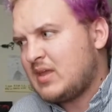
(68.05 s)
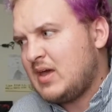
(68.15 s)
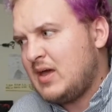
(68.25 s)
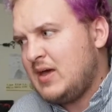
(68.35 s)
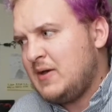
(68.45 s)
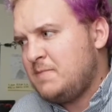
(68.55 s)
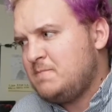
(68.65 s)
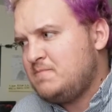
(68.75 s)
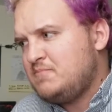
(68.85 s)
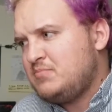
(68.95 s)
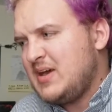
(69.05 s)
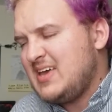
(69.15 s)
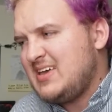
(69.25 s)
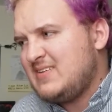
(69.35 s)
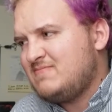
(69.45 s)

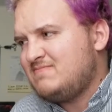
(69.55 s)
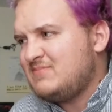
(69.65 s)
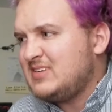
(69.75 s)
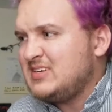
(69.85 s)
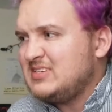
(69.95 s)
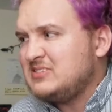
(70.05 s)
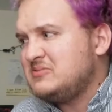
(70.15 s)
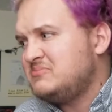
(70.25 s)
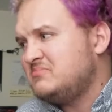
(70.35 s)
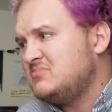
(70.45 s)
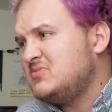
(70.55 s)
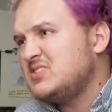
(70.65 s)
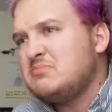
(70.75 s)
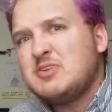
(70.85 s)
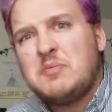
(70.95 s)
But
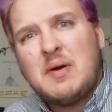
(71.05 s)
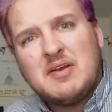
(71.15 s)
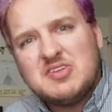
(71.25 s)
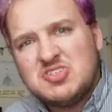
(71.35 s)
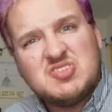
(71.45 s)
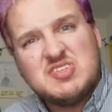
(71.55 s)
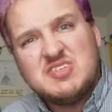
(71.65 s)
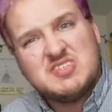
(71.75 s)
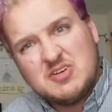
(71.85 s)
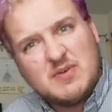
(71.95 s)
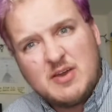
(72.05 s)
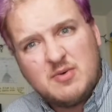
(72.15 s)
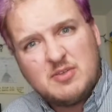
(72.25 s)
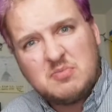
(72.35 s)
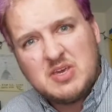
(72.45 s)
something about it just didn't sit right
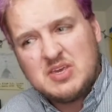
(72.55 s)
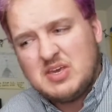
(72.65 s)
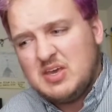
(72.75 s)
with me.